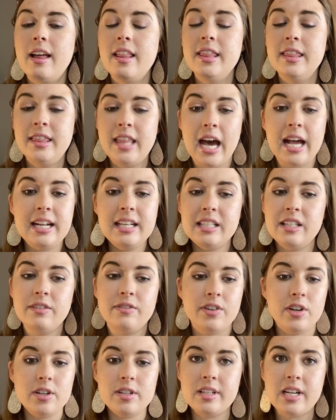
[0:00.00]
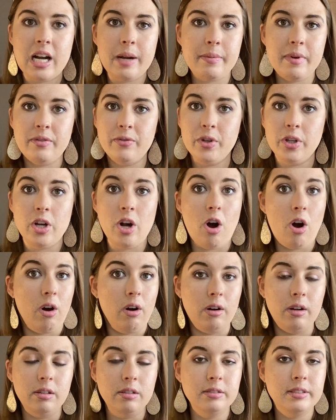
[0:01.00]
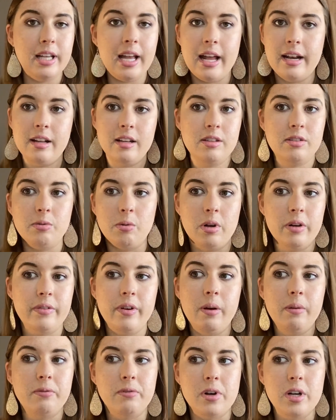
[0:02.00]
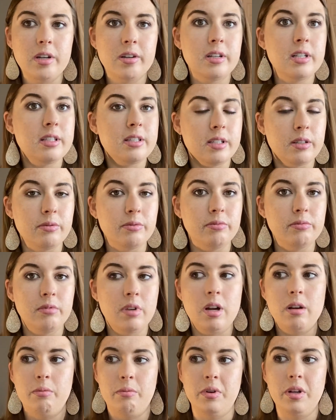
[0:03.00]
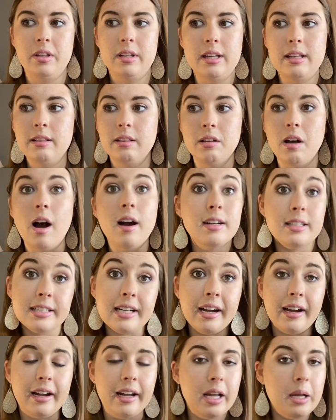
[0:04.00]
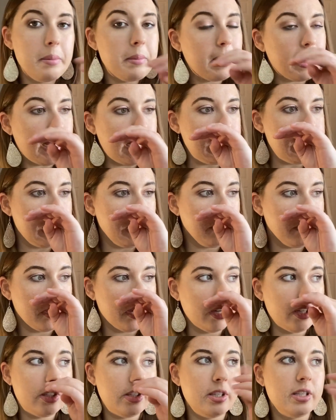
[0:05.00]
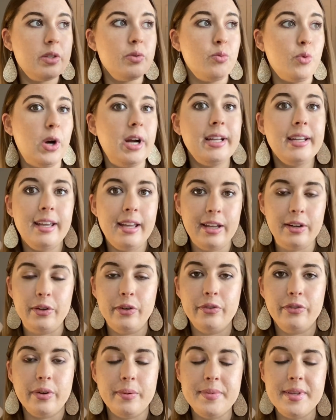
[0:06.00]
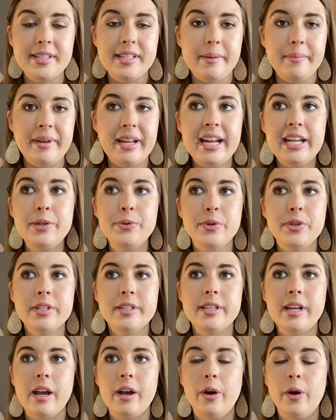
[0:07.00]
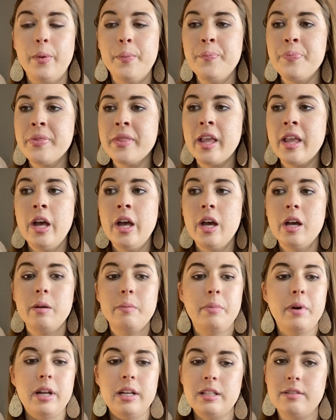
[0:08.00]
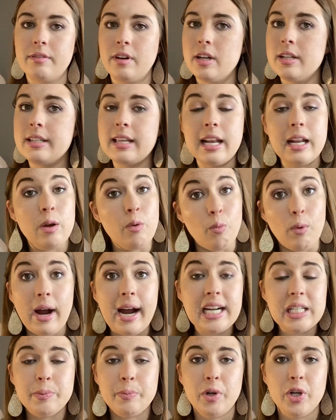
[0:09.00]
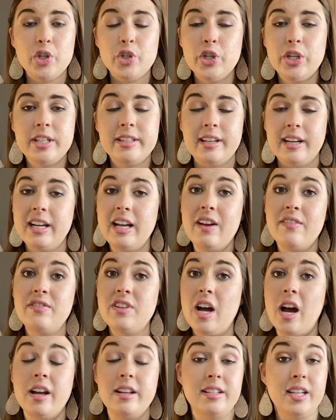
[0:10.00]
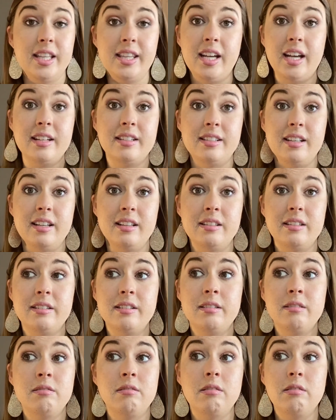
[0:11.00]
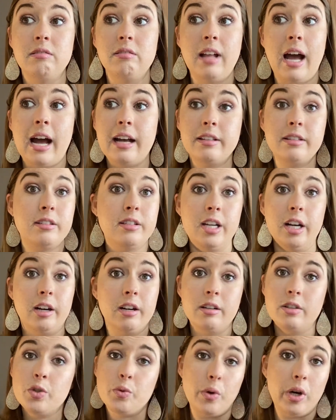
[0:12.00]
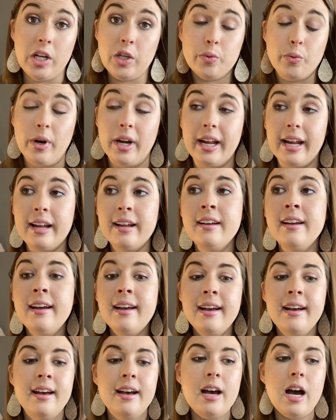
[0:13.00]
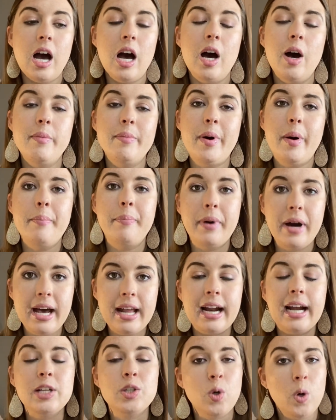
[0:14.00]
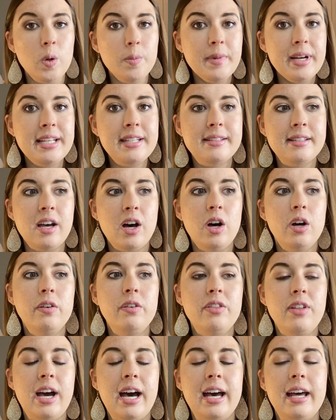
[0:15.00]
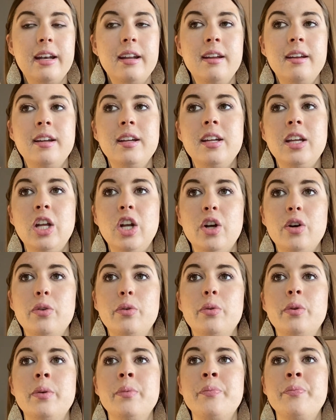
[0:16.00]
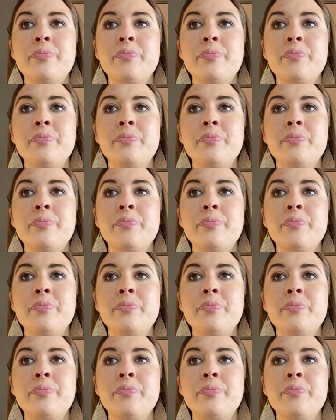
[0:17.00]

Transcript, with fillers: That is the first time I've really hauled any sort of home fragrance in a, a really long time. I did purchase one candle from the semi-annual sale, but as far as any wax purchase, I have not done that since last year, 2020. Um, but I told myself that, you know,